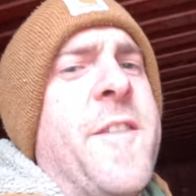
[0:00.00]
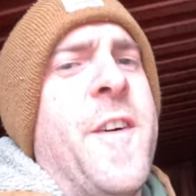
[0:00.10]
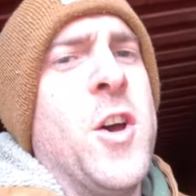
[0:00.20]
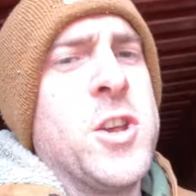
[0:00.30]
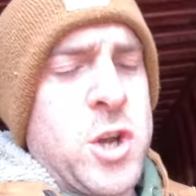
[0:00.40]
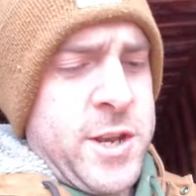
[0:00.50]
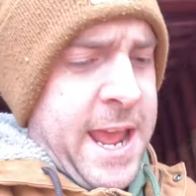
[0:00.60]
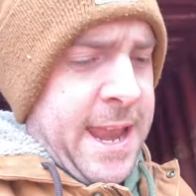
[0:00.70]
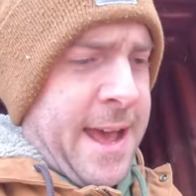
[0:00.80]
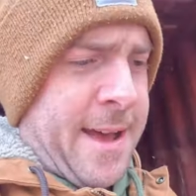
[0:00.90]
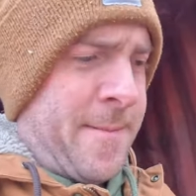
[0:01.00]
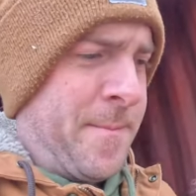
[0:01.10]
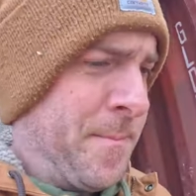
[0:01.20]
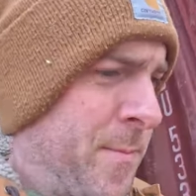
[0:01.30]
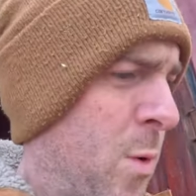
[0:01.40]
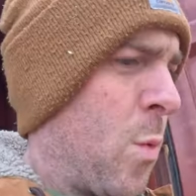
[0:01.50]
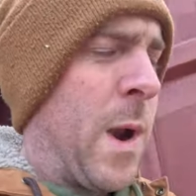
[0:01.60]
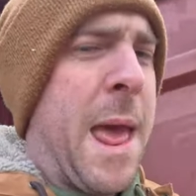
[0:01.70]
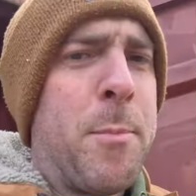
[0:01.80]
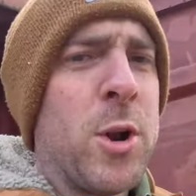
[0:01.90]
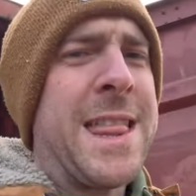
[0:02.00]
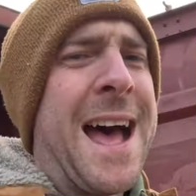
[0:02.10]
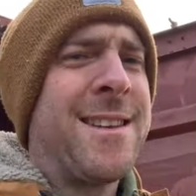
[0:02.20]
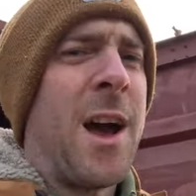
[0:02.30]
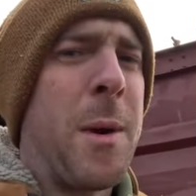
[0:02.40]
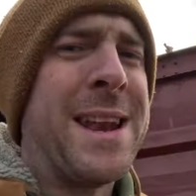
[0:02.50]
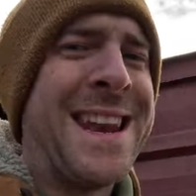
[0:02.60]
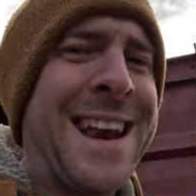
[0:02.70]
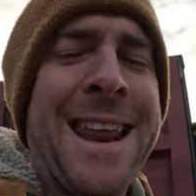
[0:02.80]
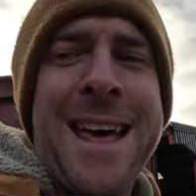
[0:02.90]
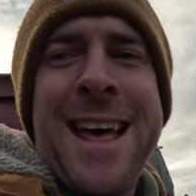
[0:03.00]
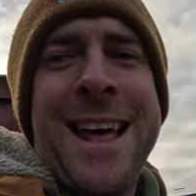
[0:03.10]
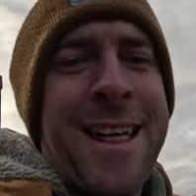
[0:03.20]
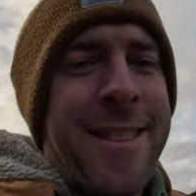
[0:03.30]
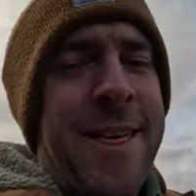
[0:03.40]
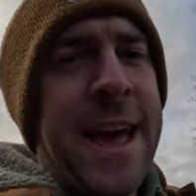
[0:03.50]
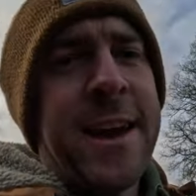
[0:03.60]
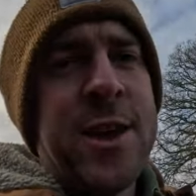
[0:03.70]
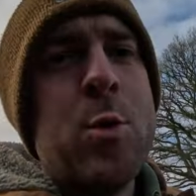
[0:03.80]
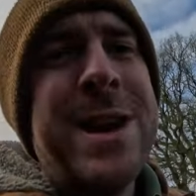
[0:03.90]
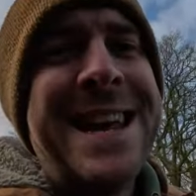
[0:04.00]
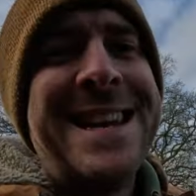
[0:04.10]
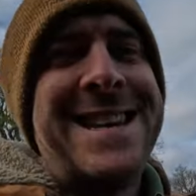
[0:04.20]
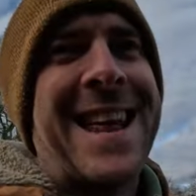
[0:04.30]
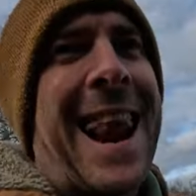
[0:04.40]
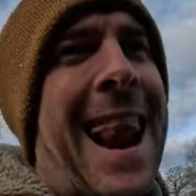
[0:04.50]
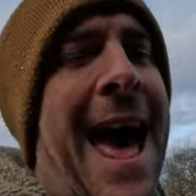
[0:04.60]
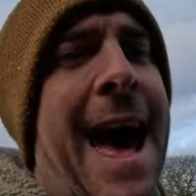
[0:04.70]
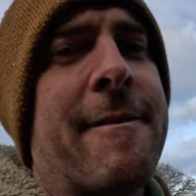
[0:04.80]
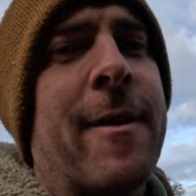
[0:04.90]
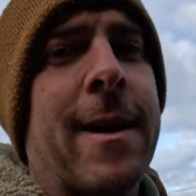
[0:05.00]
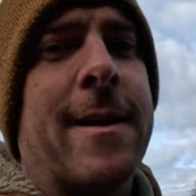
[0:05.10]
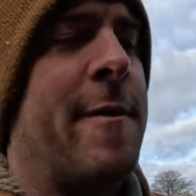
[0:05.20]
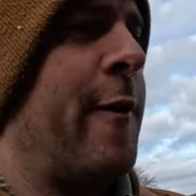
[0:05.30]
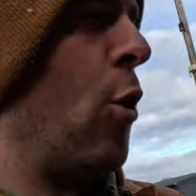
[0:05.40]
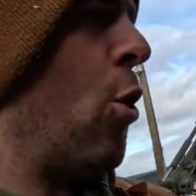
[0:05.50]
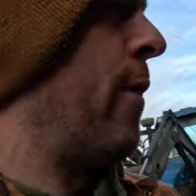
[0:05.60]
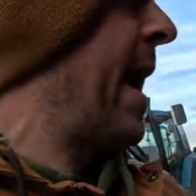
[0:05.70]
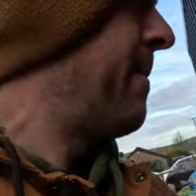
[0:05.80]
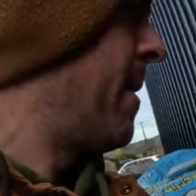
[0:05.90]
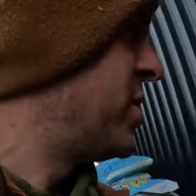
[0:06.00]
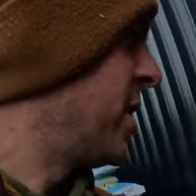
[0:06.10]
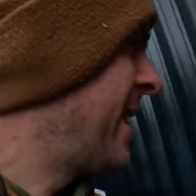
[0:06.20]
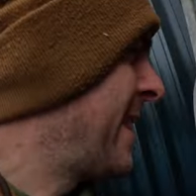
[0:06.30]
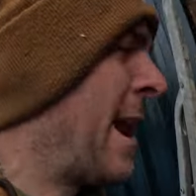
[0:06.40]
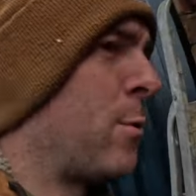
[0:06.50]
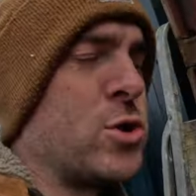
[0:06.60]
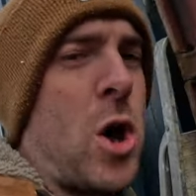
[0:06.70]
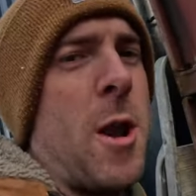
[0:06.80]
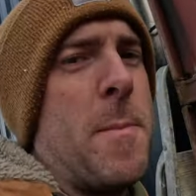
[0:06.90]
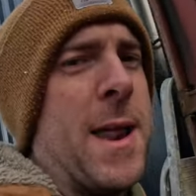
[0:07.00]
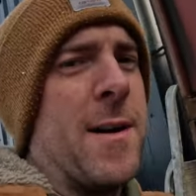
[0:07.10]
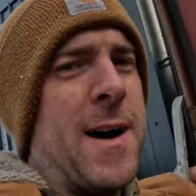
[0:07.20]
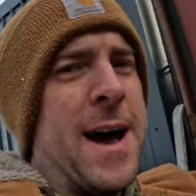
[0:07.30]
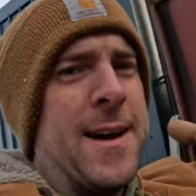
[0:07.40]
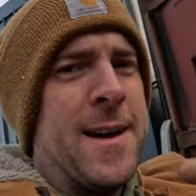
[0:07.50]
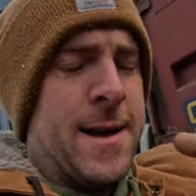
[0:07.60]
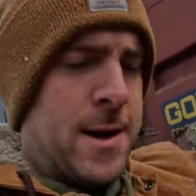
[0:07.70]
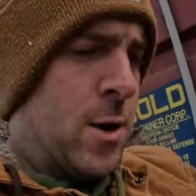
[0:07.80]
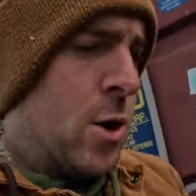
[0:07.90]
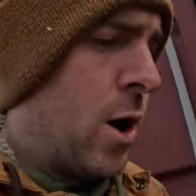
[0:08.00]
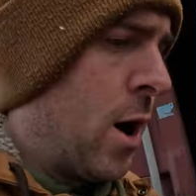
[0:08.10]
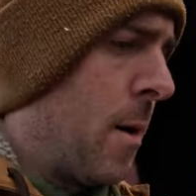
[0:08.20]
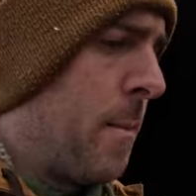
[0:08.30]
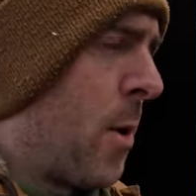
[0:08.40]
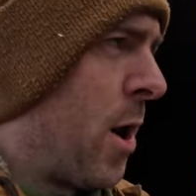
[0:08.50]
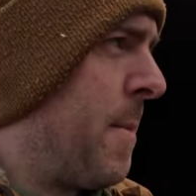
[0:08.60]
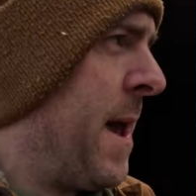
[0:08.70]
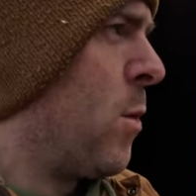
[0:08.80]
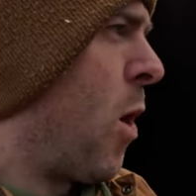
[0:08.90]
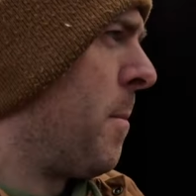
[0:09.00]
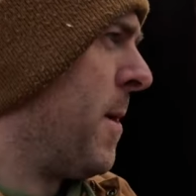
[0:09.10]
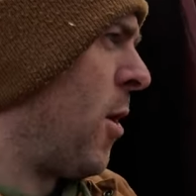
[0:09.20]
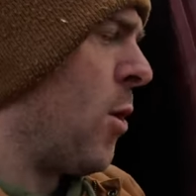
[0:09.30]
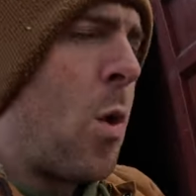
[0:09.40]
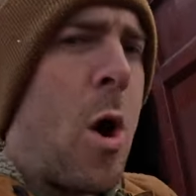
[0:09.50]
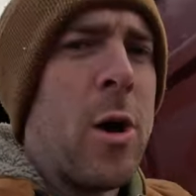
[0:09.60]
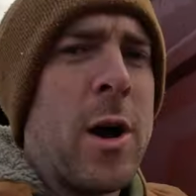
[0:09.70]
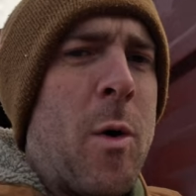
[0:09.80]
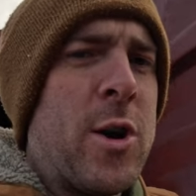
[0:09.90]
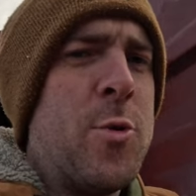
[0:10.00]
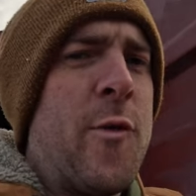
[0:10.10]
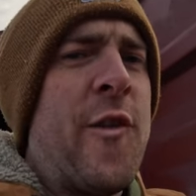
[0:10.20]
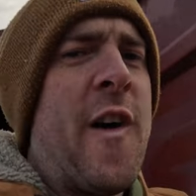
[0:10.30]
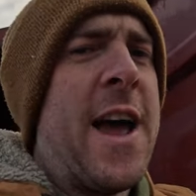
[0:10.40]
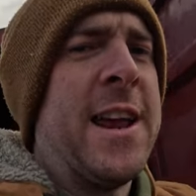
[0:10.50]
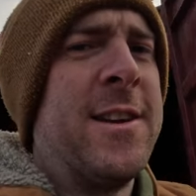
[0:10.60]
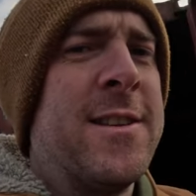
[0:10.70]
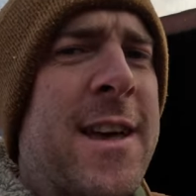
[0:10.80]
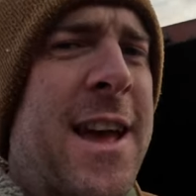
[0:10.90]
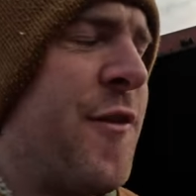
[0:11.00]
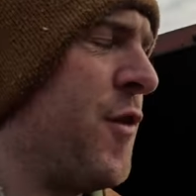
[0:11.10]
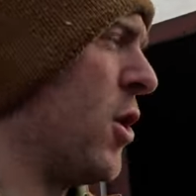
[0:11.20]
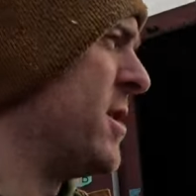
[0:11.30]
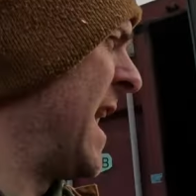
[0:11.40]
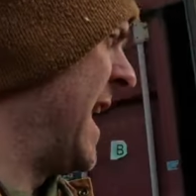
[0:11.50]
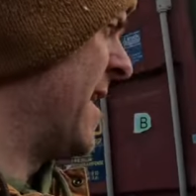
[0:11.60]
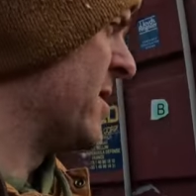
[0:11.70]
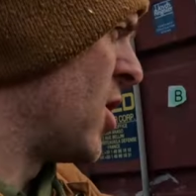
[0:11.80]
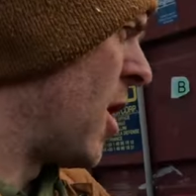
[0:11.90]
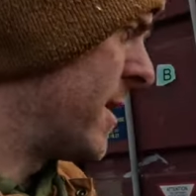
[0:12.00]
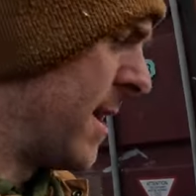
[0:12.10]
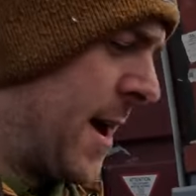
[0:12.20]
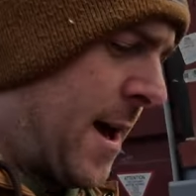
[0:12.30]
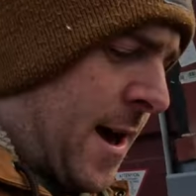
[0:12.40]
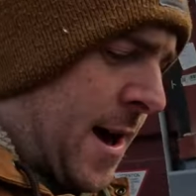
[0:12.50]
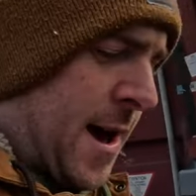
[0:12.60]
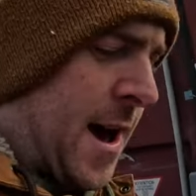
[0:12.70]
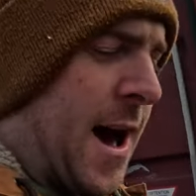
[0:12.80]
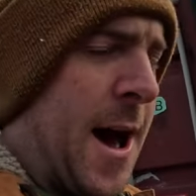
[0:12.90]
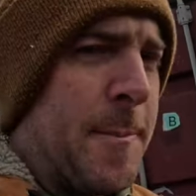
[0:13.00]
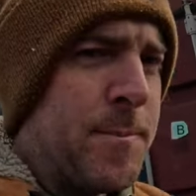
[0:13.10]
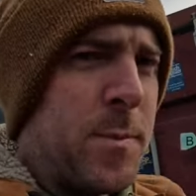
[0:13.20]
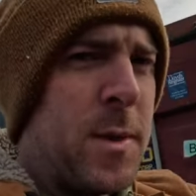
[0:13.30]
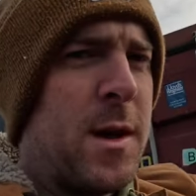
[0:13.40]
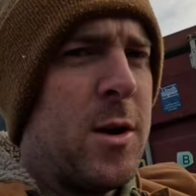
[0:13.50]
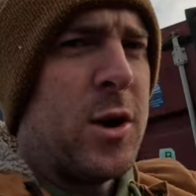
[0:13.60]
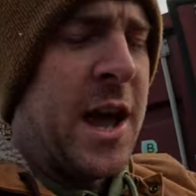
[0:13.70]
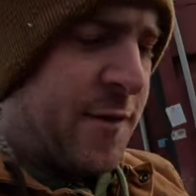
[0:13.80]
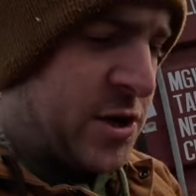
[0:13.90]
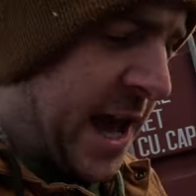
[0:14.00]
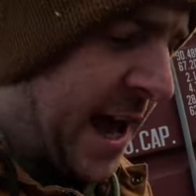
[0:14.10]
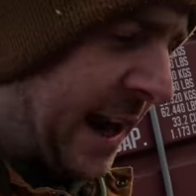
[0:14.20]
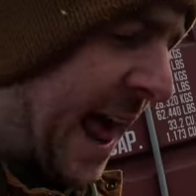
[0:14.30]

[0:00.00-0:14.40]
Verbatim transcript: first container, when I put that down, I didn't think you needed to level the floor that much, and it, that was on a bit of a uh, not a big wonk, but on a wonk. What you find if your container is not uh, give or take